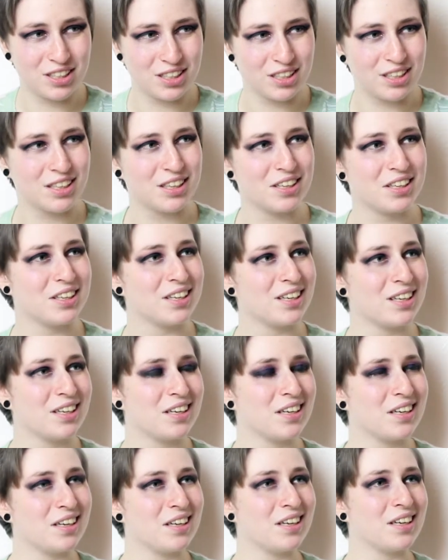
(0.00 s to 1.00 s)
Oh
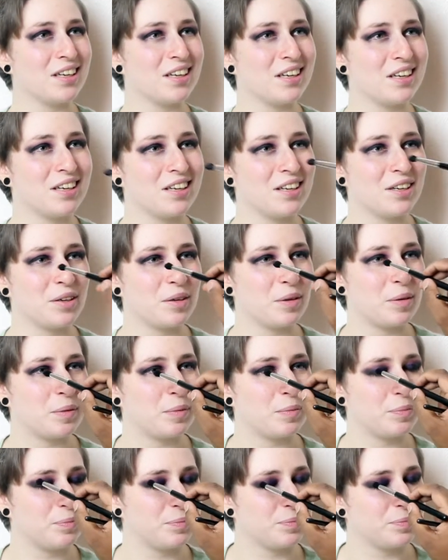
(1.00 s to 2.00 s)
yeah, I remember that. Oh
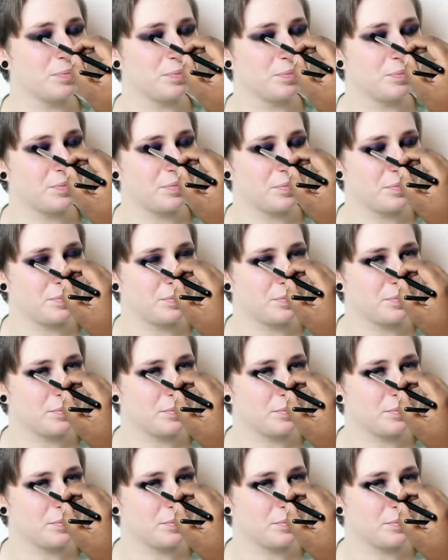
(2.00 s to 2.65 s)
my god.